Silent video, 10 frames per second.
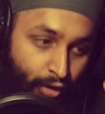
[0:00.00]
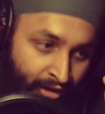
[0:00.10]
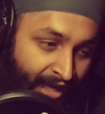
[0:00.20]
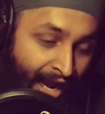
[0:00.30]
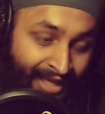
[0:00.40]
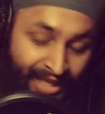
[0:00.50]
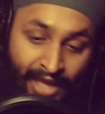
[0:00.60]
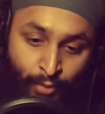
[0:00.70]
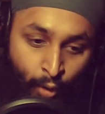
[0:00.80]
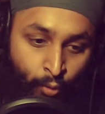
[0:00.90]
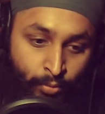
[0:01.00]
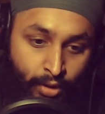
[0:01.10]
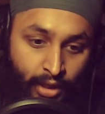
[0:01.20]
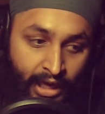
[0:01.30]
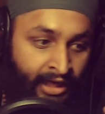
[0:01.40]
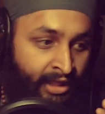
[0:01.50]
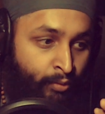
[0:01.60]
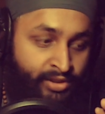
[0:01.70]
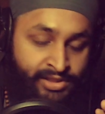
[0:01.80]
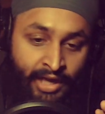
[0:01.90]
like, I came home and it
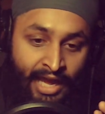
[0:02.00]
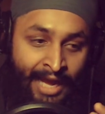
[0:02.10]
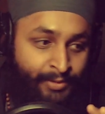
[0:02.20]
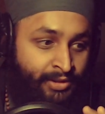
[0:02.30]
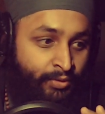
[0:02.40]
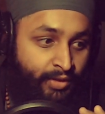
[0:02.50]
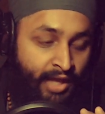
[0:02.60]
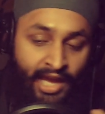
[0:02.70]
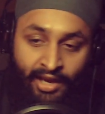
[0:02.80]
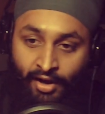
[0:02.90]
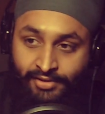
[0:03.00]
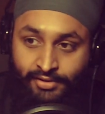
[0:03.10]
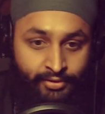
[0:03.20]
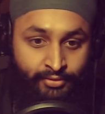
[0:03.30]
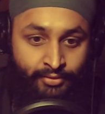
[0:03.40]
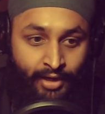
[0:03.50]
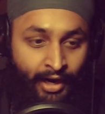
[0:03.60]
was an absolute chaos, dude.